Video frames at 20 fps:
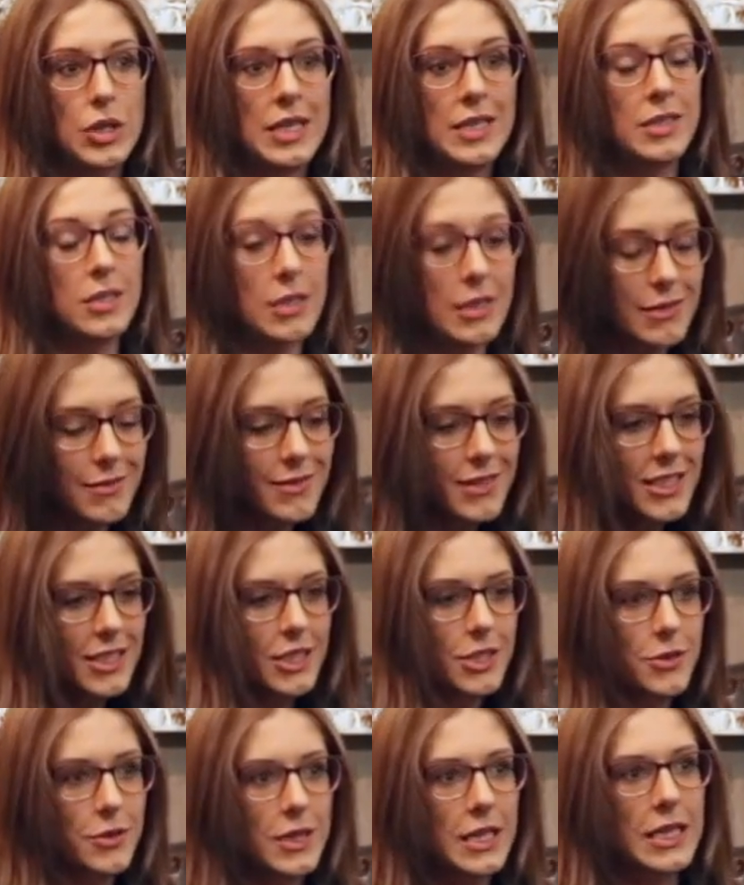And, you
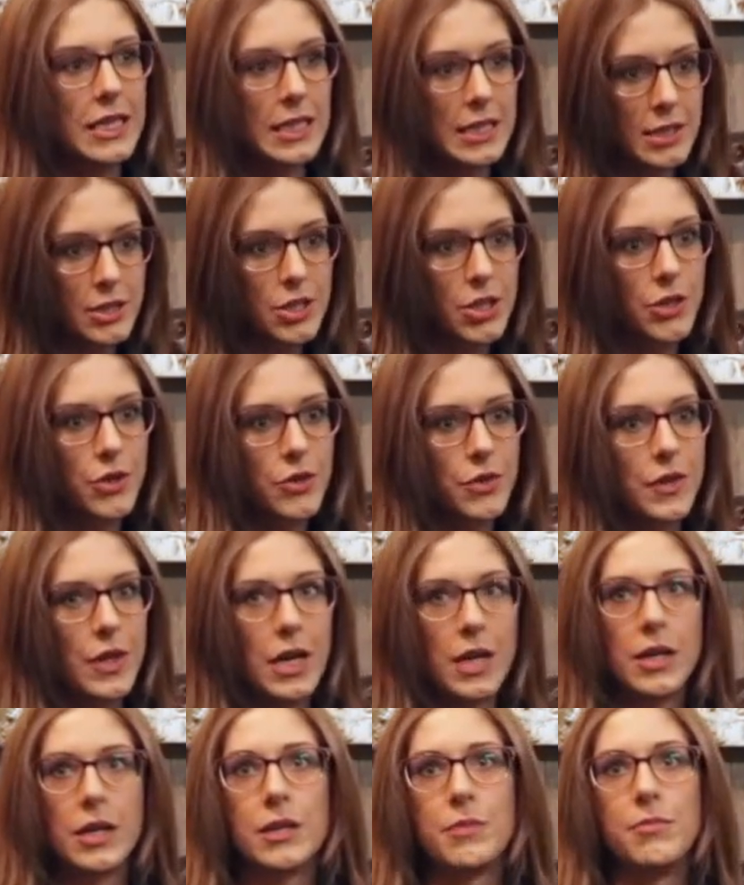know, in turn
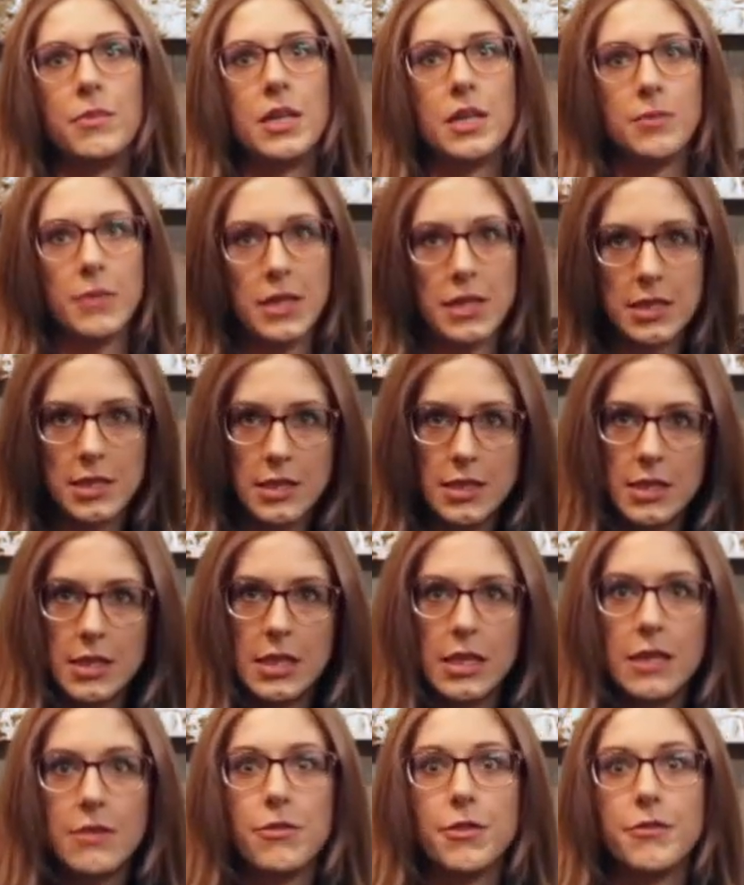that minimizes the
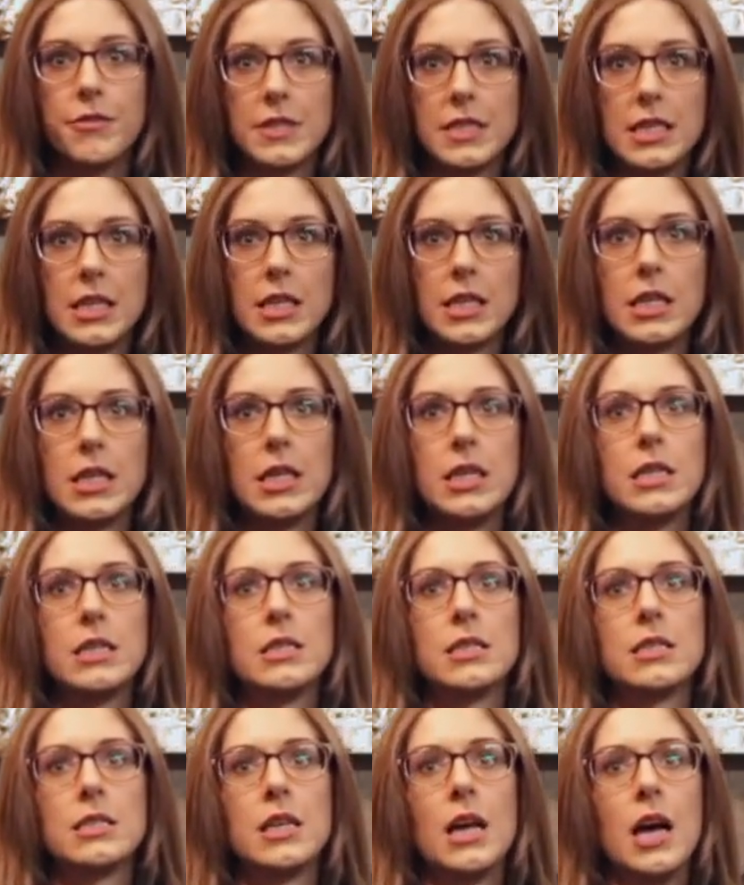need for
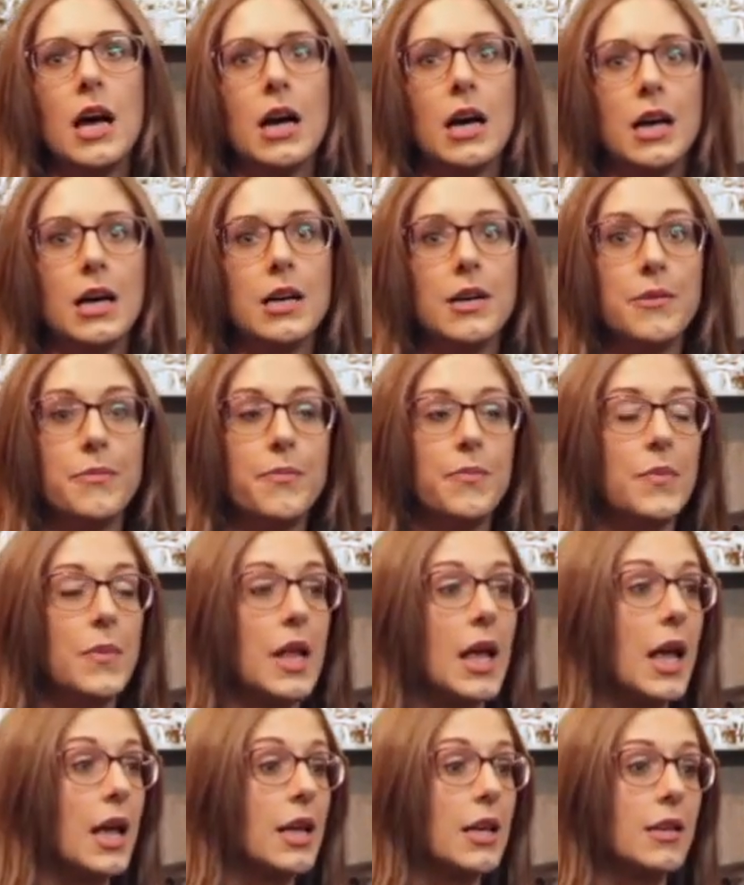facilities,
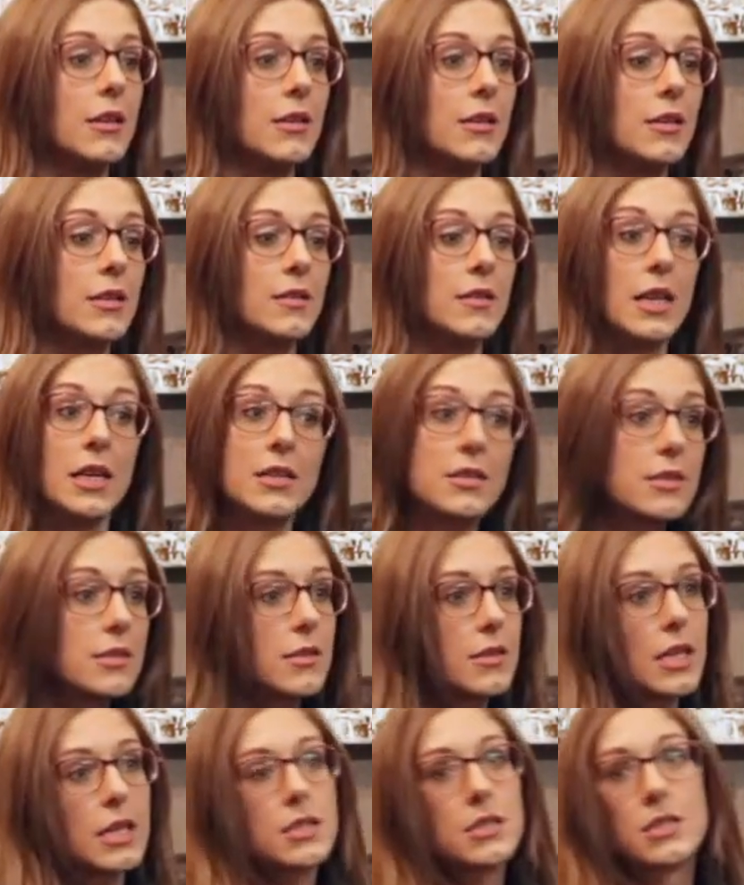and
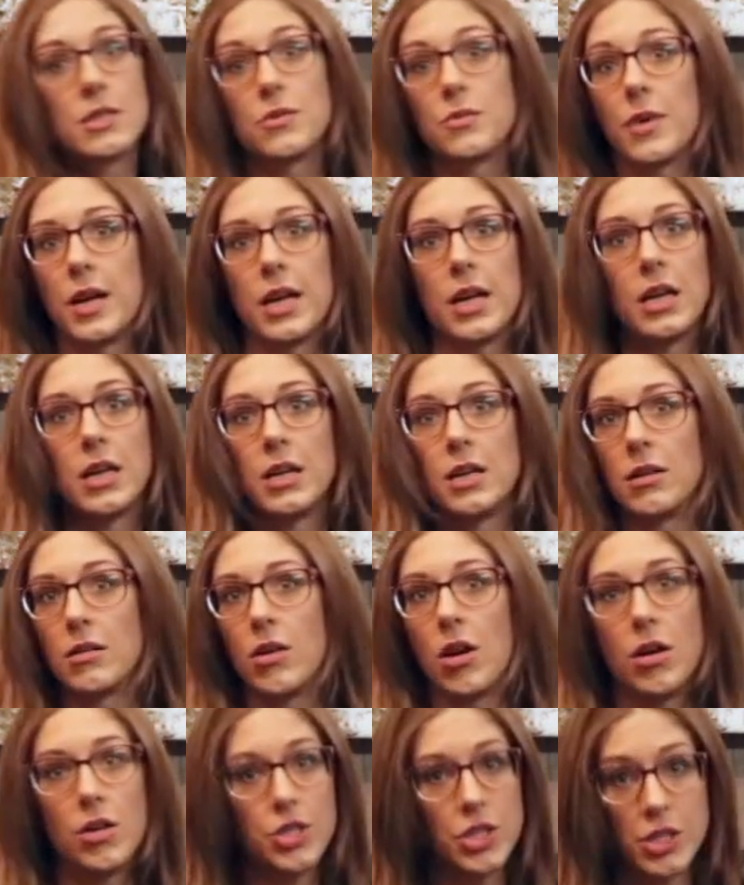that's the way
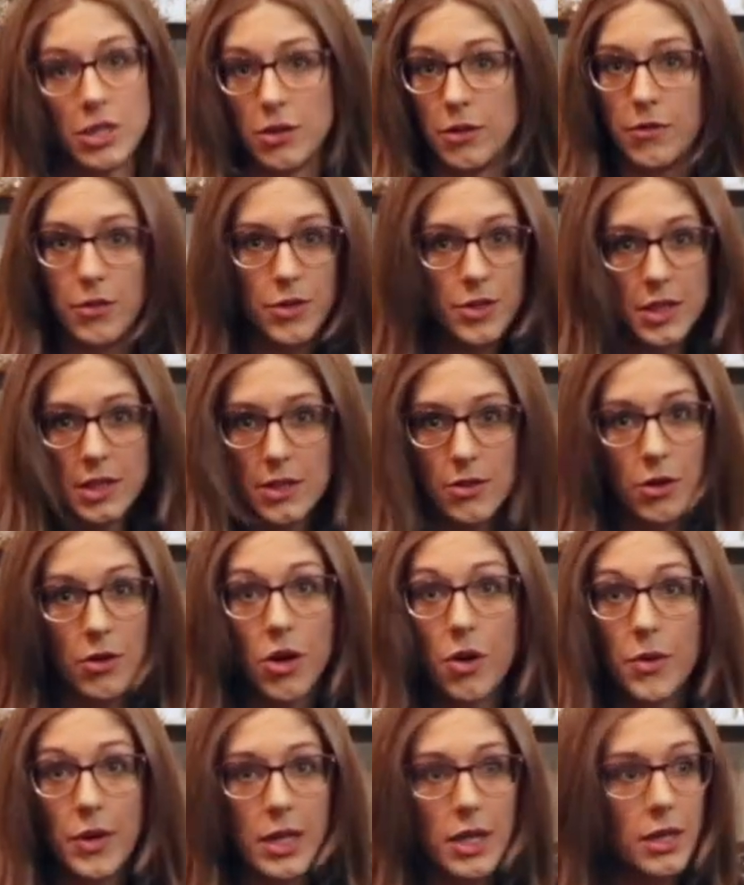colleges and universities are
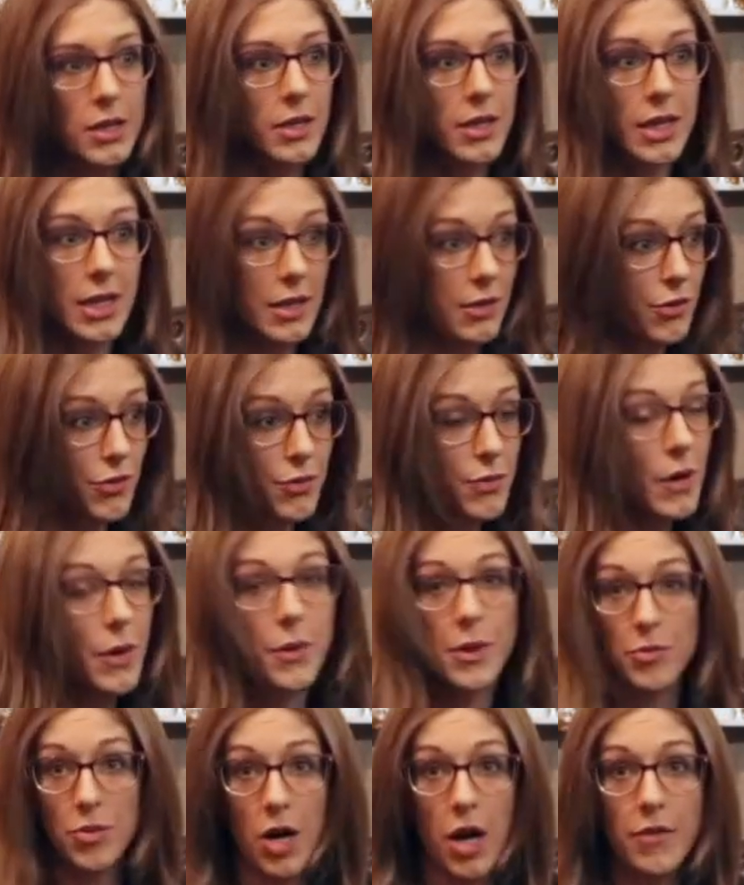going
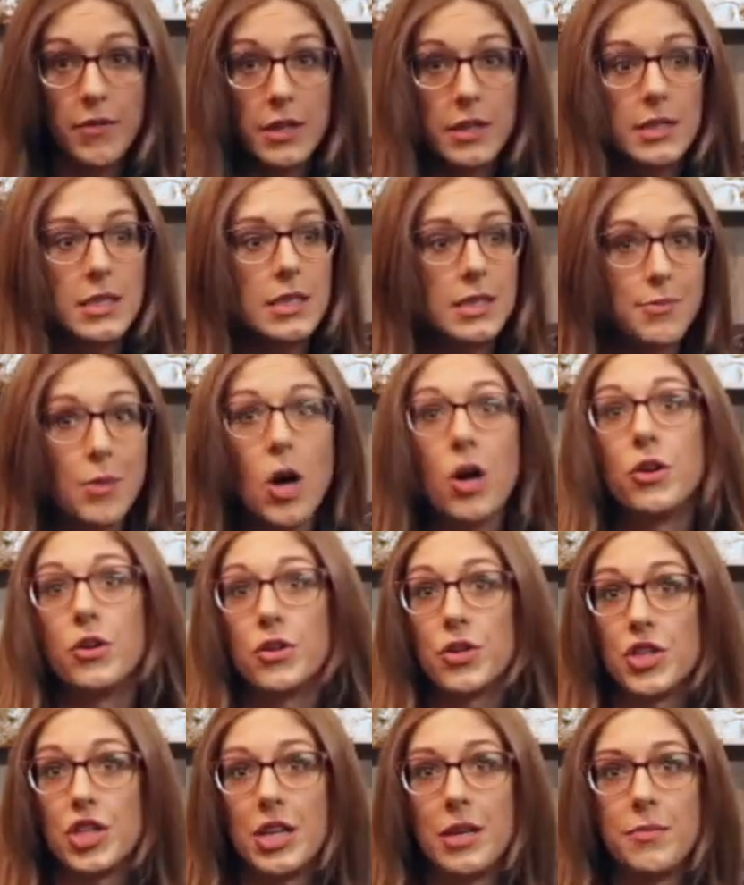throughout the province. It's
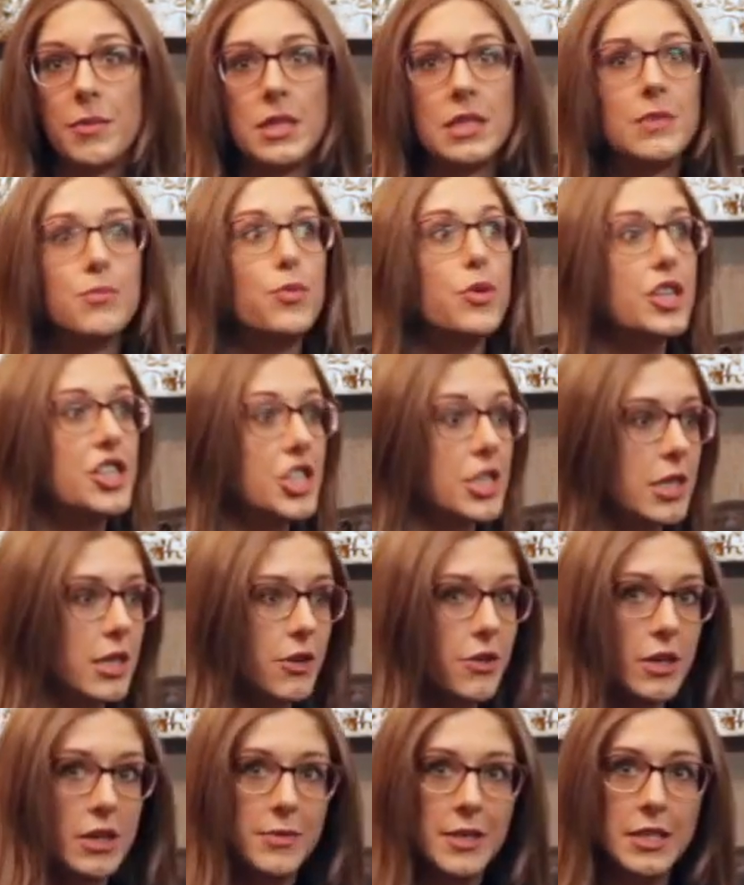partnership, it's bridging
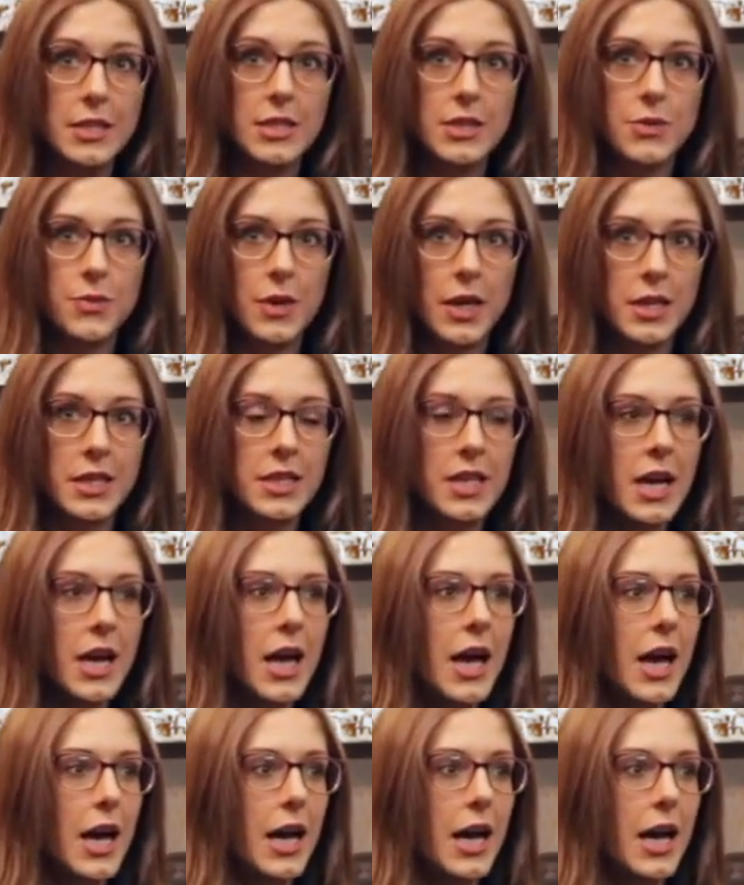agreements, right?